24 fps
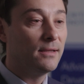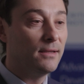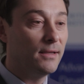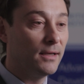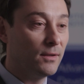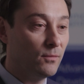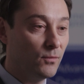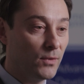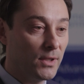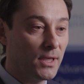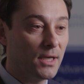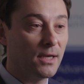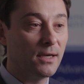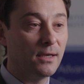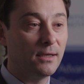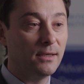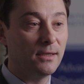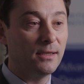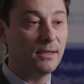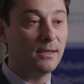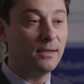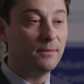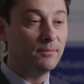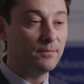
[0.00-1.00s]
that we
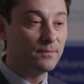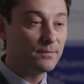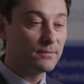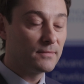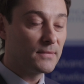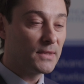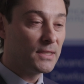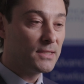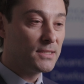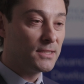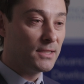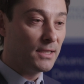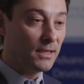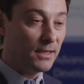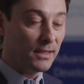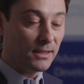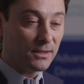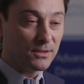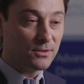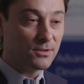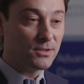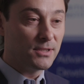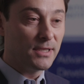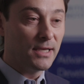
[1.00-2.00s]
are
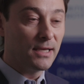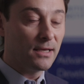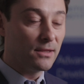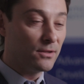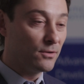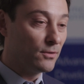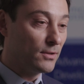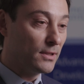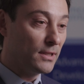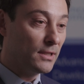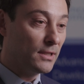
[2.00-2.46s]
starting to take through